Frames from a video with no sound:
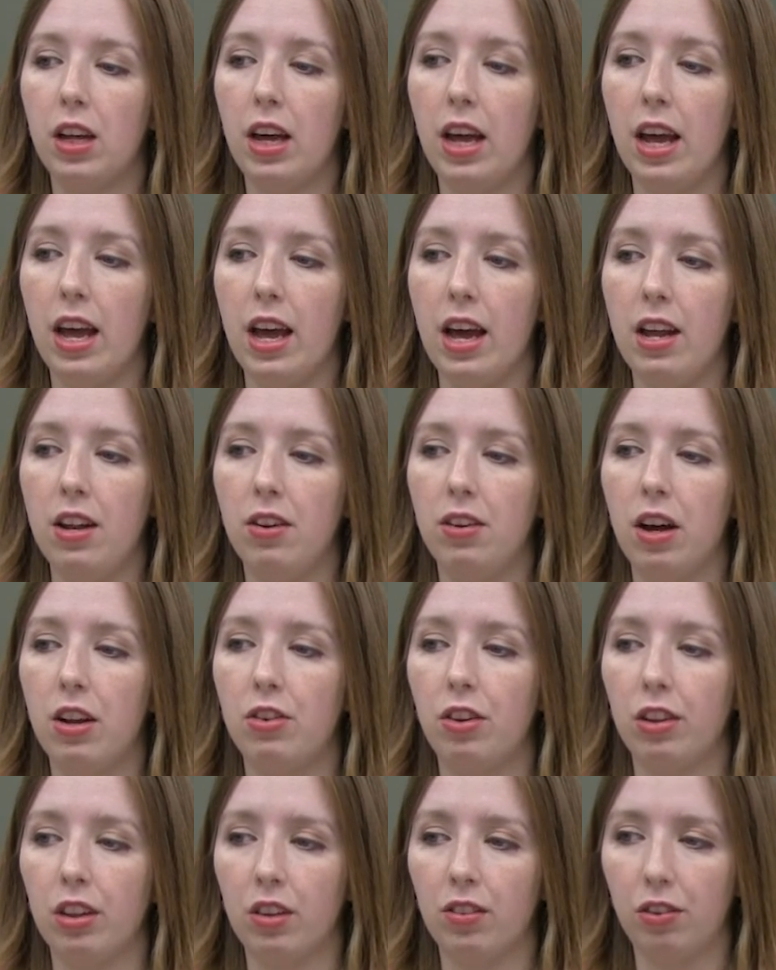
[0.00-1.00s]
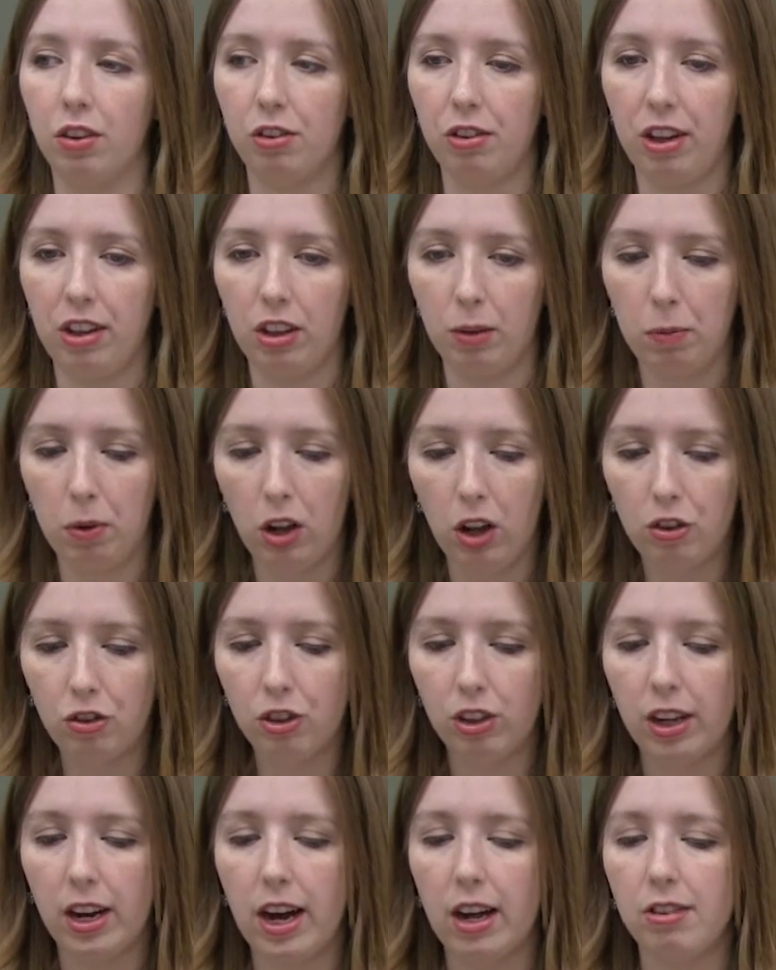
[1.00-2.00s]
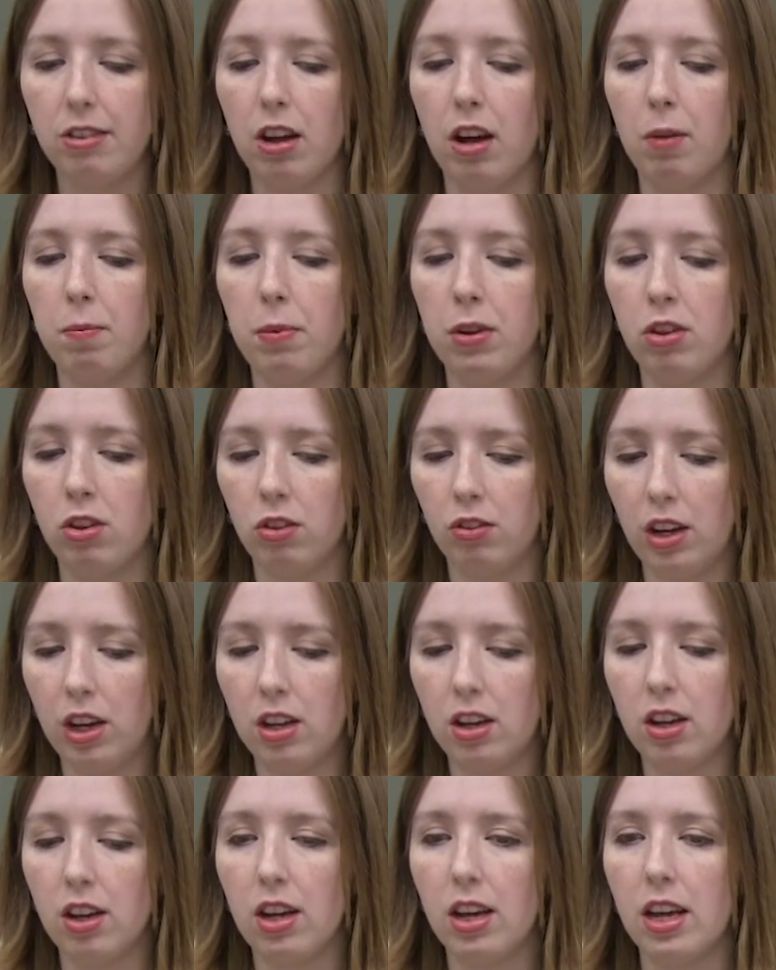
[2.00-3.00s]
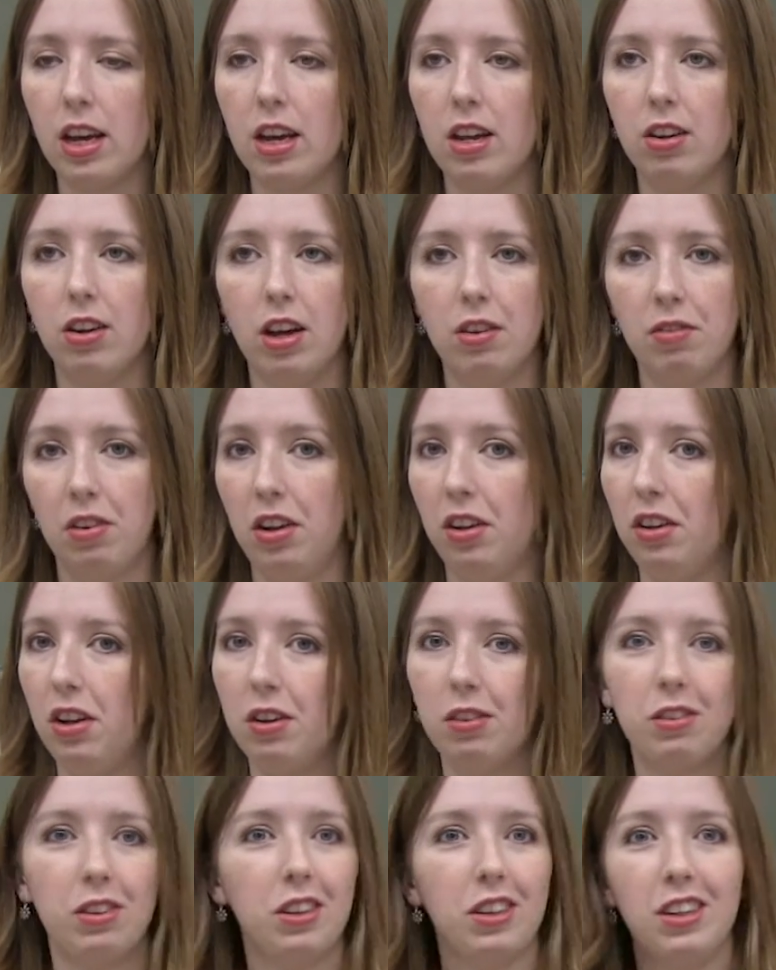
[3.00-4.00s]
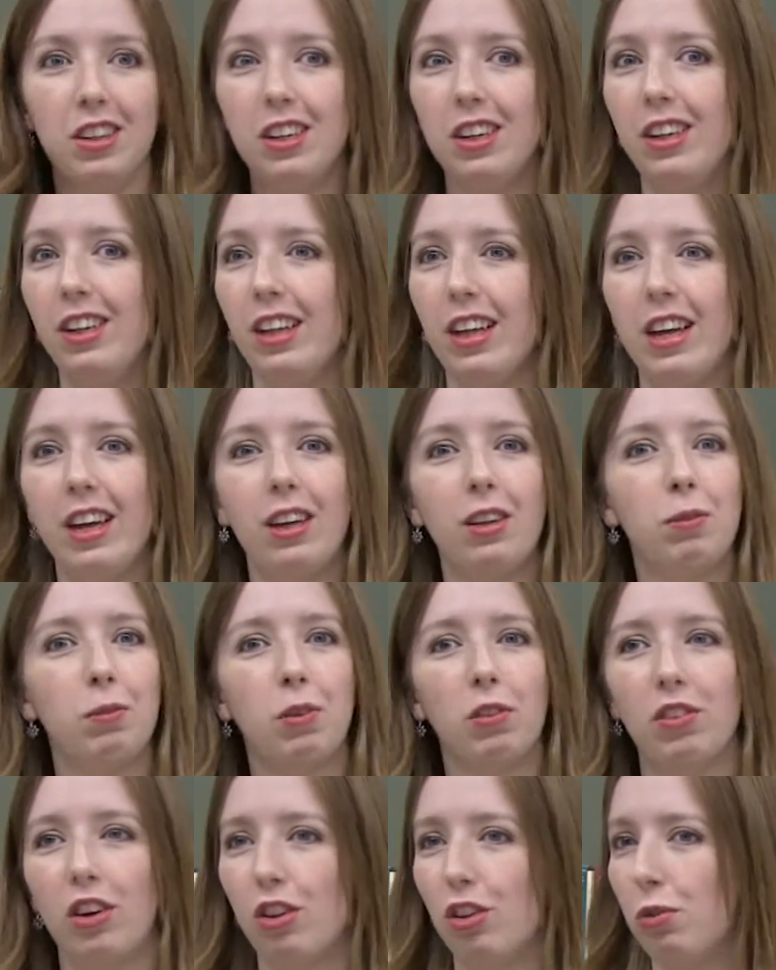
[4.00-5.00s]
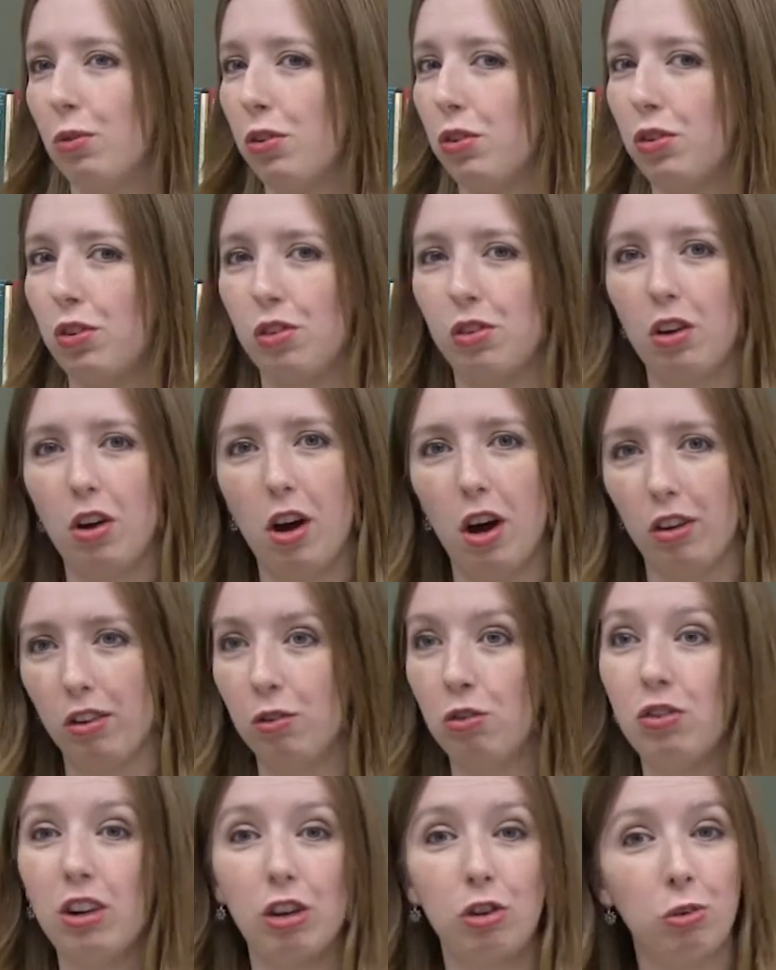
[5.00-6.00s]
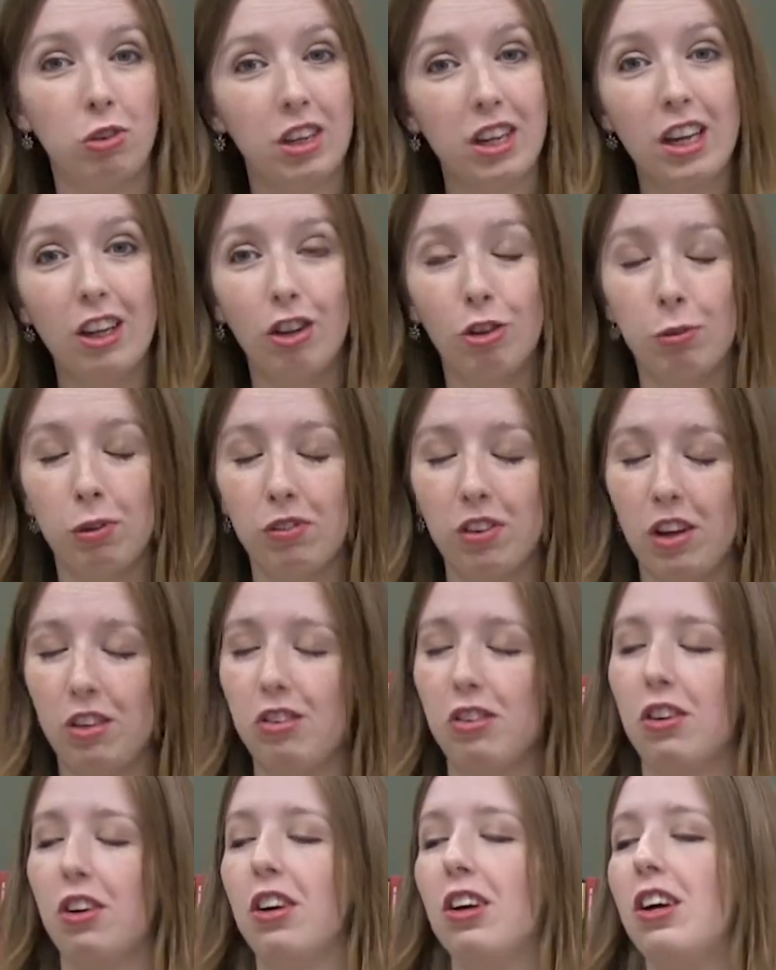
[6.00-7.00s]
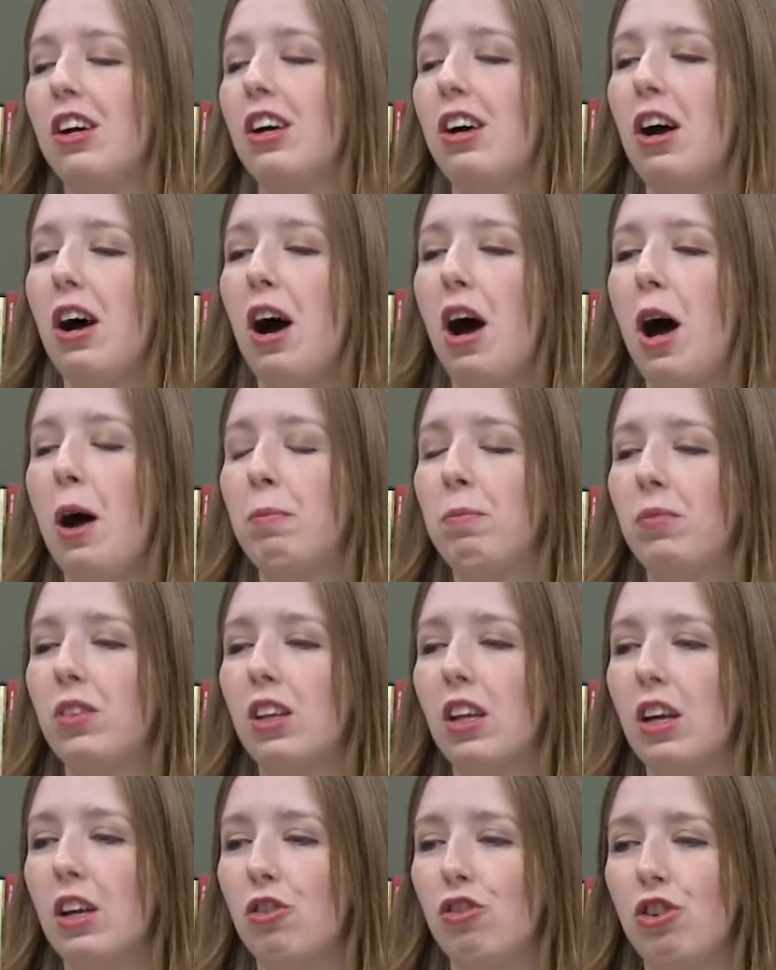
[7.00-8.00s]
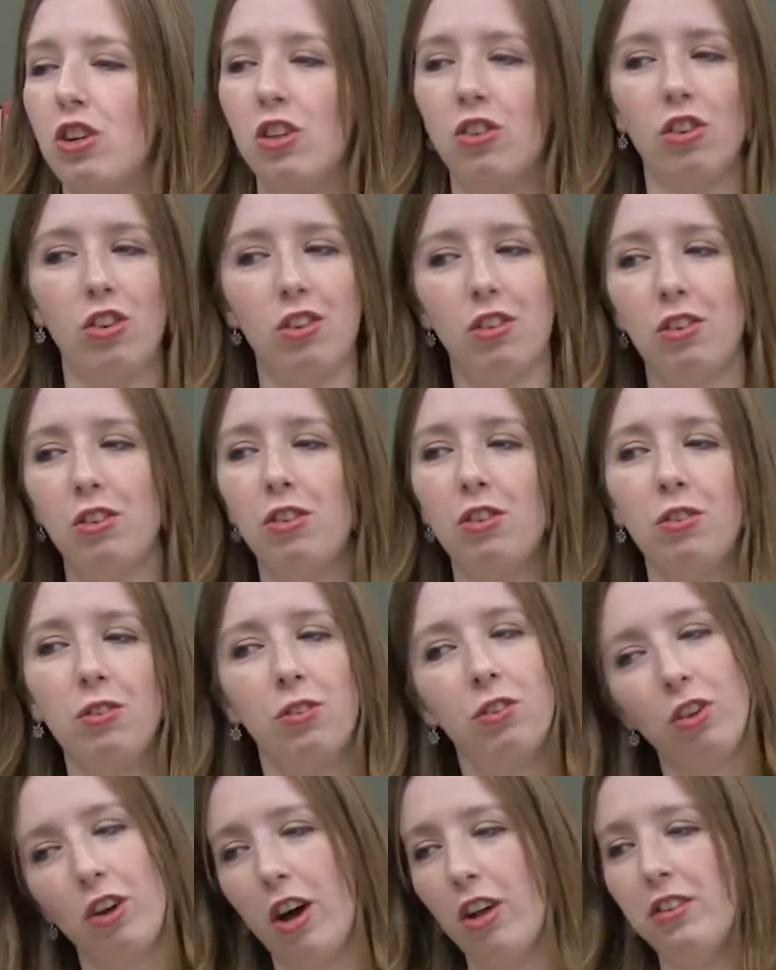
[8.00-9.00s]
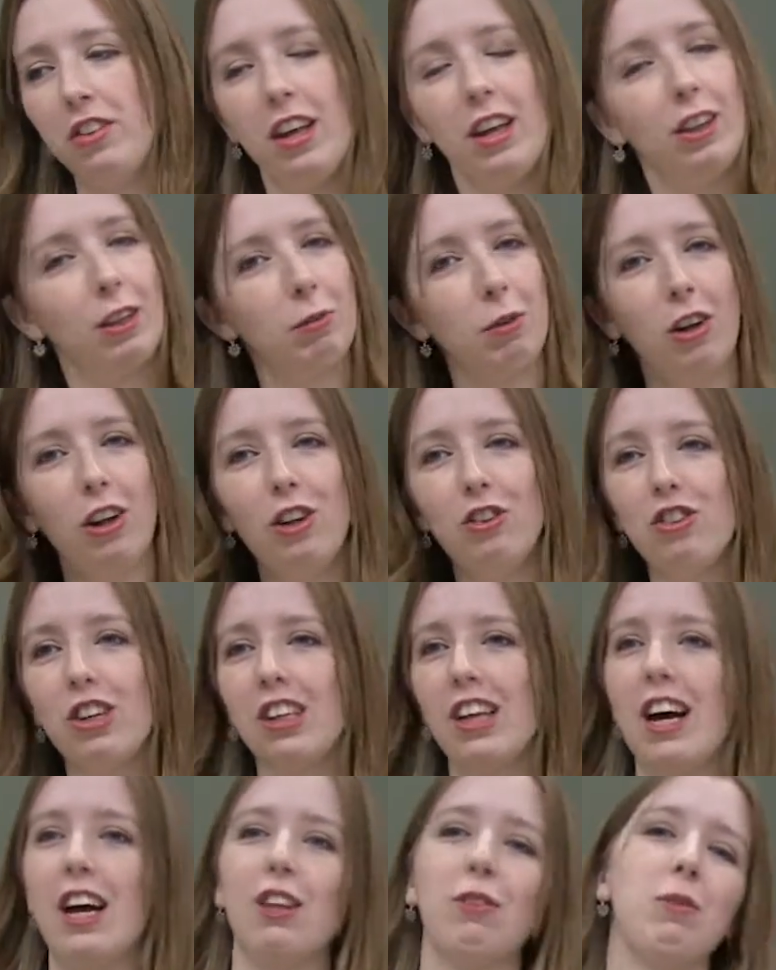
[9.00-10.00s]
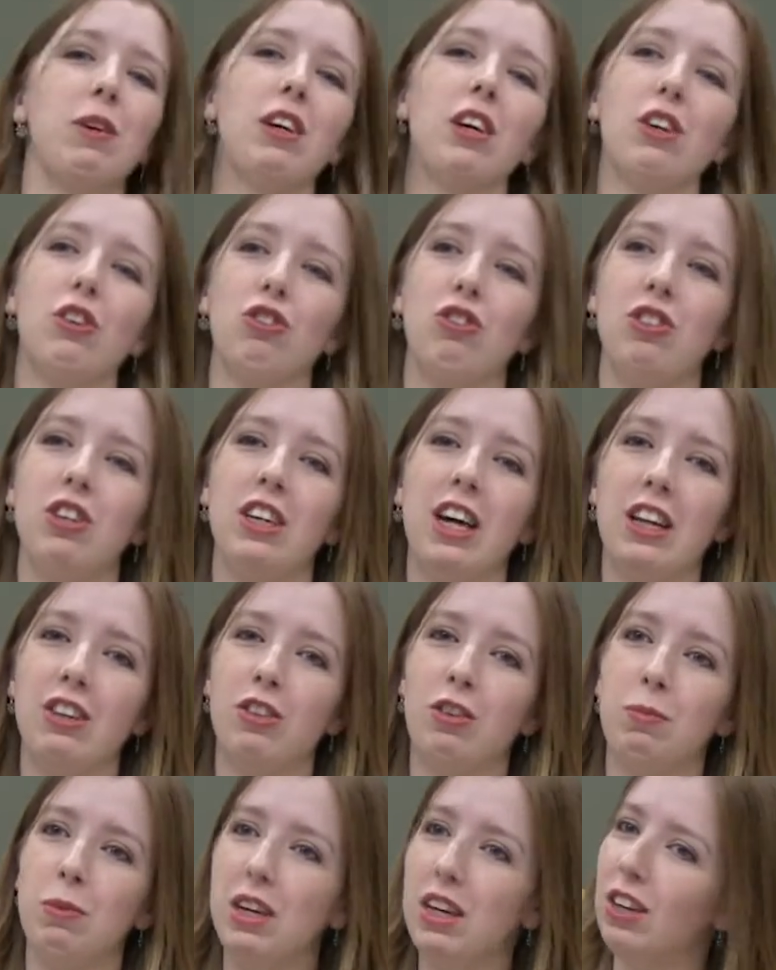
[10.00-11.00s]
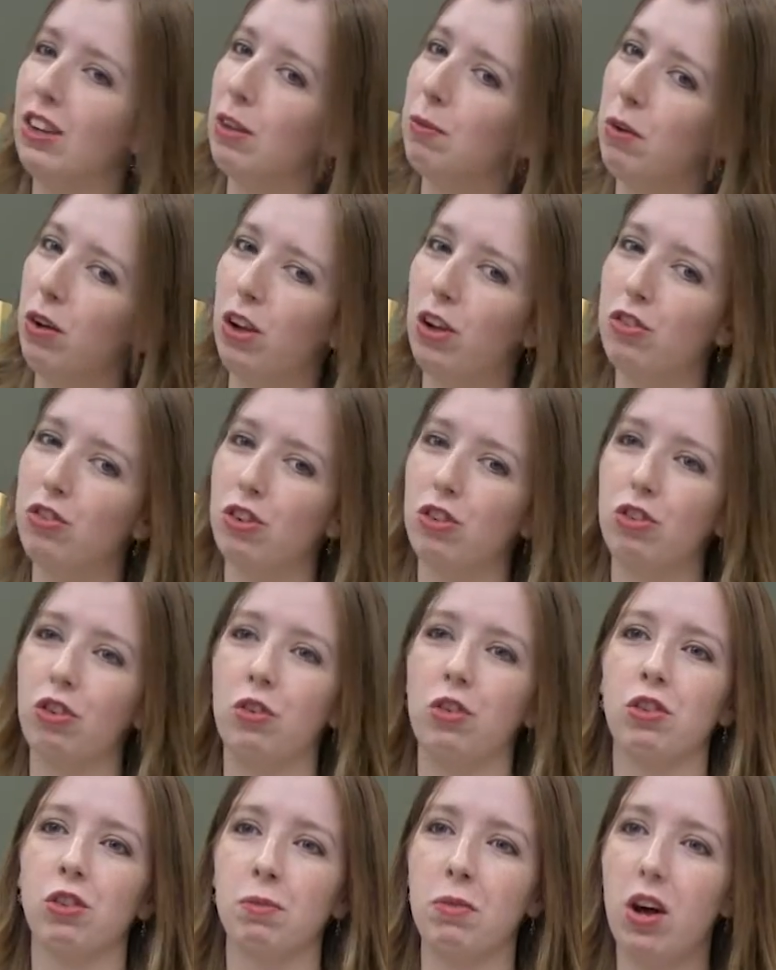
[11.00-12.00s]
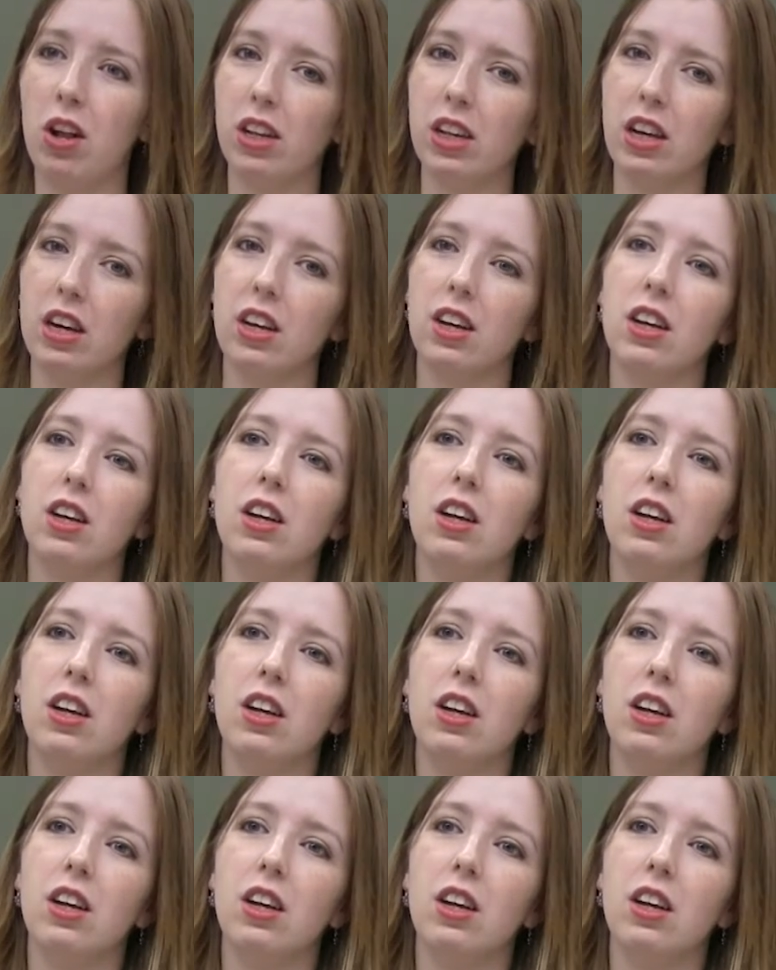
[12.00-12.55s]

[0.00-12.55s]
And I took the first anthropology class out in Pennsylvania, and I fell in love. Like, the professor was just awesome. She actually was an English professor, and she just taught the anthropology class because she got to be an anthropologist over in Somalia.